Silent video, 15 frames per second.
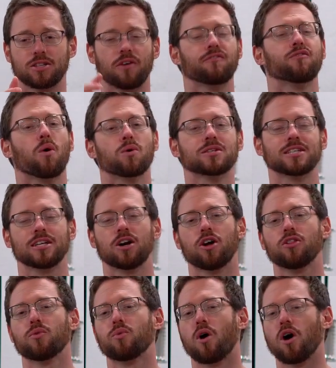they're focusing
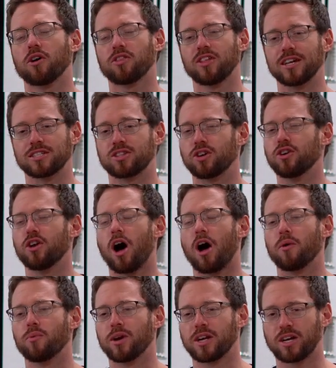on the wrong things. They're
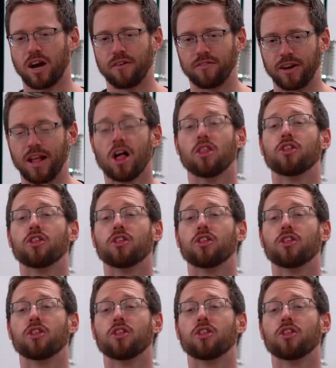not recovering.